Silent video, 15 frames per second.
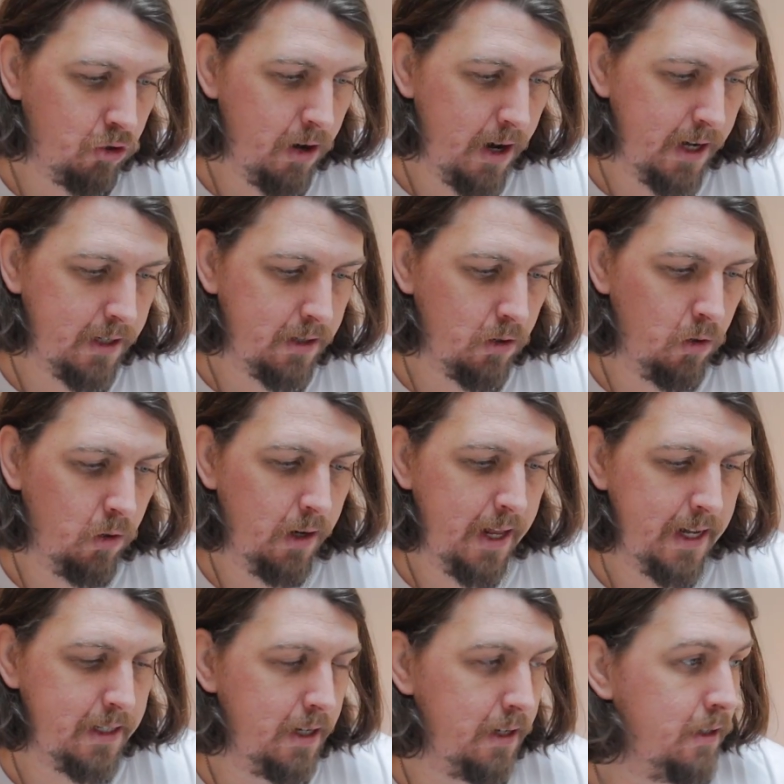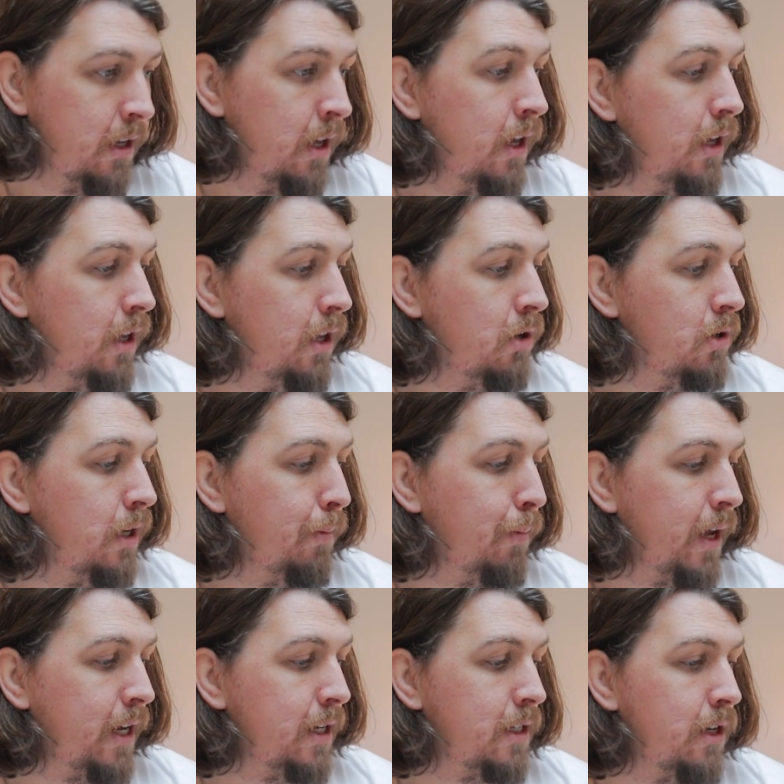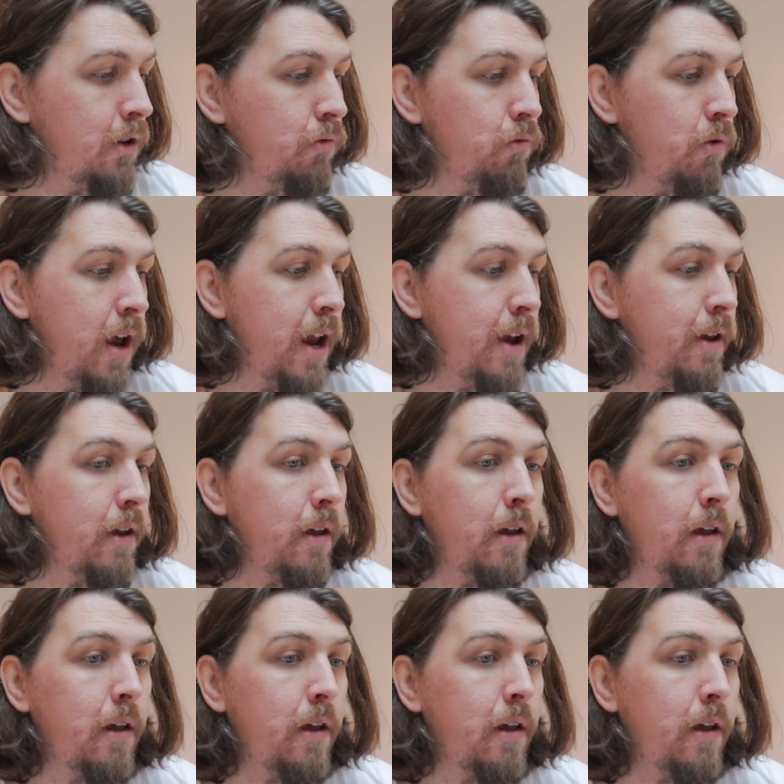trellis or lattice, usually painted red.